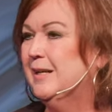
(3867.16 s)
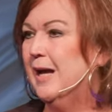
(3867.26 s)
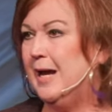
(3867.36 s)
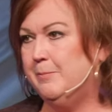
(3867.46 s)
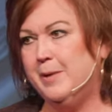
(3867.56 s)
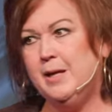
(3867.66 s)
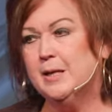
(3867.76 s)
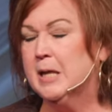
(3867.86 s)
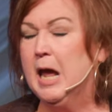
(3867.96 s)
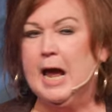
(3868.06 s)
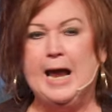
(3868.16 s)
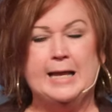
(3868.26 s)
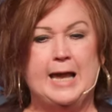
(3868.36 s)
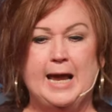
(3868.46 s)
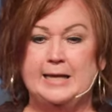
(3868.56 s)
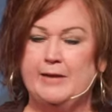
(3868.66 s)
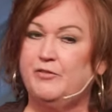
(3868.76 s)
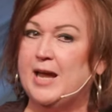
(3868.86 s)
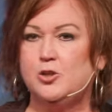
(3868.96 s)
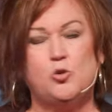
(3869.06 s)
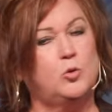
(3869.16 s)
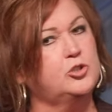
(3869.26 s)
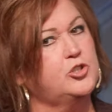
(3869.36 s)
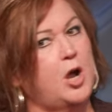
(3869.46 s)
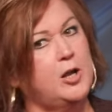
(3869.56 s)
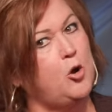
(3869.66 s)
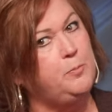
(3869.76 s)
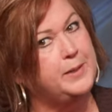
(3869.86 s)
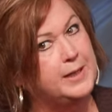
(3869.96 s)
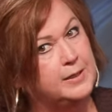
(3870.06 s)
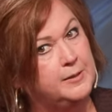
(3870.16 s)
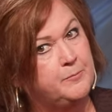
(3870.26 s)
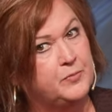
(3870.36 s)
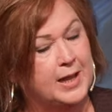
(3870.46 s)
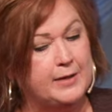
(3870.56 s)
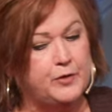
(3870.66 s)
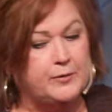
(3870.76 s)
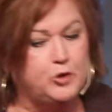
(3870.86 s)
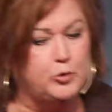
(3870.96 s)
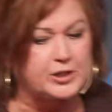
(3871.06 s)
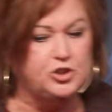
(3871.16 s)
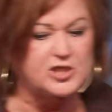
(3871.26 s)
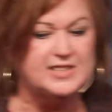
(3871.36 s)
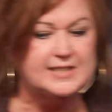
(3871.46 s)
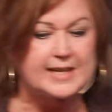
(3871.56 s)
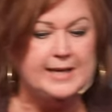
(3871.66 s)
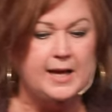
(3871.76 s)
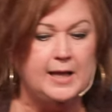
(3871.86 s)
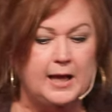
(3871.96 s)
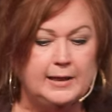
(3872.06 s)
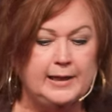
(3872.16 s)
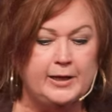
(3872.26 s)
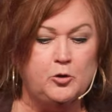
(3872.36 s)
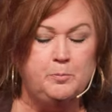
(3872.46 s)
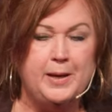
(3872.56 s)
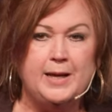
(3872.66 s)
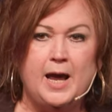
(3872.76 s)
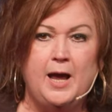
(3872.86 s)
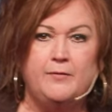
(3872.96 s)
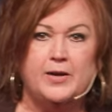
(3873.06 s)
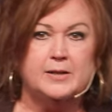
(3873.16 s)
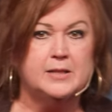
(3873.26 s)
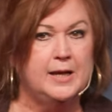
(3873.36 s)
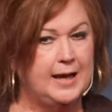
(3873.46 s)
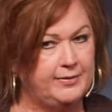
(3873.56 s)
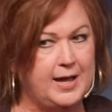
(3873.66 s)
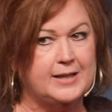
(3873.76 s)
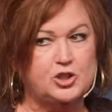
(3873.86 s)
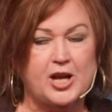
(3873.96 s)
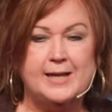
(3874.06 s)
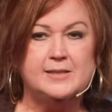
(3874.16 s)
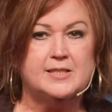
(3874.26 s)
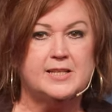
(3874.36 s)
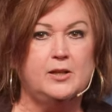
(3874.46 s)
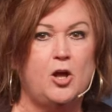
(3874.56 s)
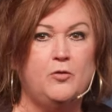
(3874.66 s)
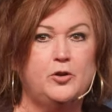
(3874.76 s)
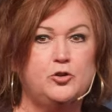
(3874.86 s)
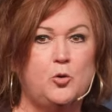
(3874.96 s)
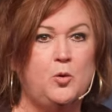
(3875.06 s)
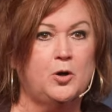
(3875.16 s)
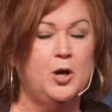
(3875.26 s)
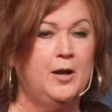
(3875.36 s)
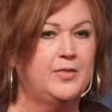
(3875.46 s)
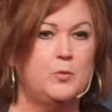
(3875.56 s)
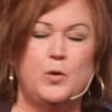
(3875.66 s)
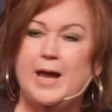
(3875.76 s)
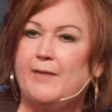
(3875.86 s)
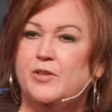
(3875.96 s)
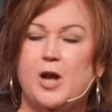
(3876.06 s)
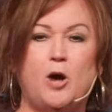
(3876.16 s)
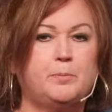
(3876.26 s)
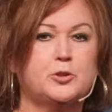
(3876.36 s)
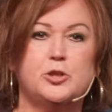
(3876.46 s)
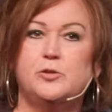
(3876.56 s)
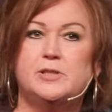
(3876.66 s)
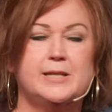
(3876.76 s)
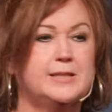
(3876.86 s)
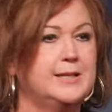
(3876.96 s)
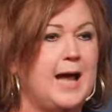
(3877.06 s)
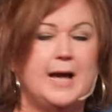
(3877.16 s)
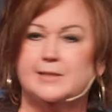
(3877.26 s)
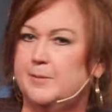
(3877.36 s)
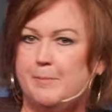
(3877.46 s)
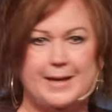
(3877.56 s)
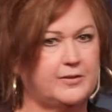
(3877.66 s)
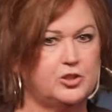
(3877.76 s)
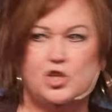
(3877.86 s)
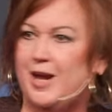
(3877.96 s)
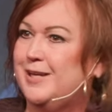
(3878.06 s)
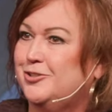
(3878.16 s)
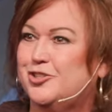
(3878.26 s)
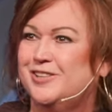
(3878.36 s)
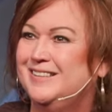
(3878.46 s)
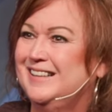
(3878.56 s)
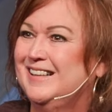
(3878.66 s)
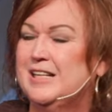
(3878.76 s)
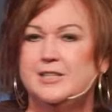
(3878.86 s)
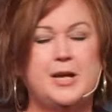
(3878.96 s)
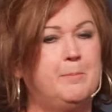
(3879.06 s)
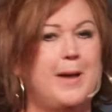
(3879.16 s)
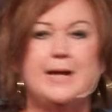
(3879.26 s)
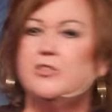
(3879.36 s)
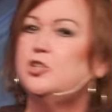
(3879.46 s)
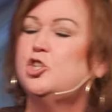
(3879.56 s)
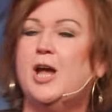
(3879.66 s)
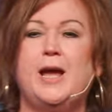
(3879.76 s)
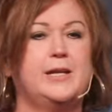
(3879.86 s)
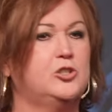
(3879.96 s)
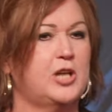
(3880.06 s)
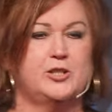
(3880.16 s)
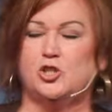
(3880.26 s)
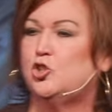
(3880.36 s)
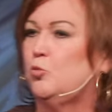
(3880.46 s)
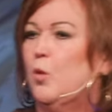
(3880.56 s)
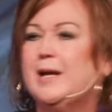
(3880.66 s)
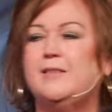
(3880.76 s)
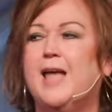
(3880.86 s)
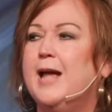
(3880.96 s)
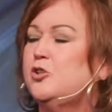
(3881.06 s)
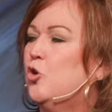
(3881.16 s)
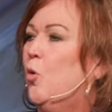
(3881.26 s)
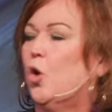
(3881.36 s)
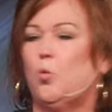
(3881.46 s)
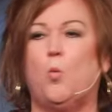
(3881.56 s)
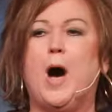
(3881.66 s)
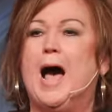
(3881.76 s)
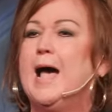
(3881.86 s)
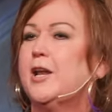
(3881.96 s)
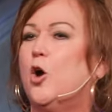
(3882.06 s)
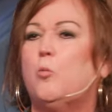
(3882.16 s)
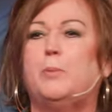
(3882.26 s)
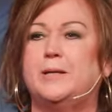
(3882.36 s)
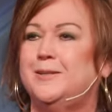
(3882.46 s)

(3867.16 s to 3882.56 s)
Amen. And, and if that door's not opening, if, if you can just see a, a little bit of it, that chain's still on the door, then we have the opportunity tonight to make the change, to make the change and to swing that door wide open.